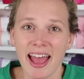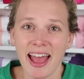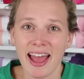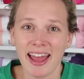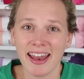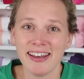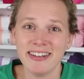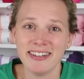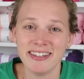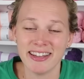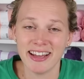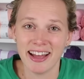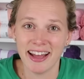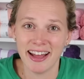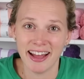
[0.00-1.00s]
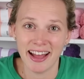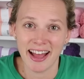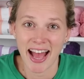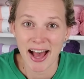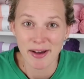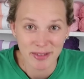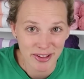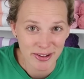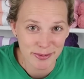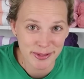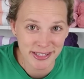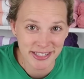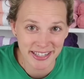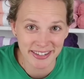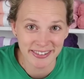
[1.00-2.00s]
and uh, I will hope
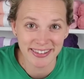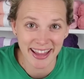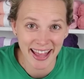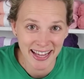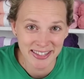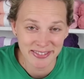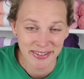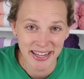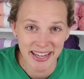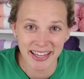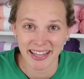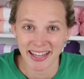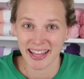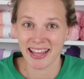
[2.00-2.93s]
to see you next week